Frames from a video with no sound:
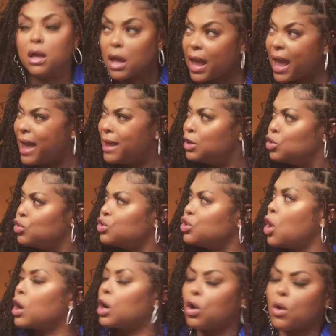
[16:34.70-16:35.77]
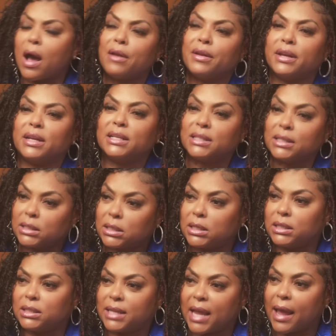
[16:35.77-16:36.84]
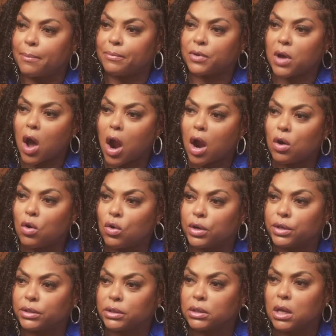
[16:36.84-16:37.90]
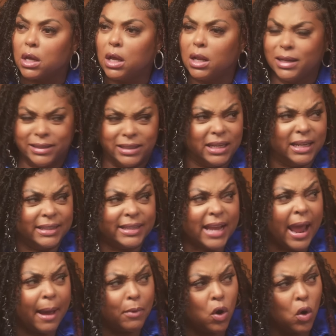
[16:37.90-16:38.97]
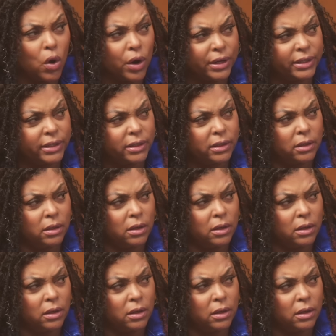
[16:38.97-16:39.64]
You think? In New York, go out and listen to these damn car well, horns. New York City is these damn horns.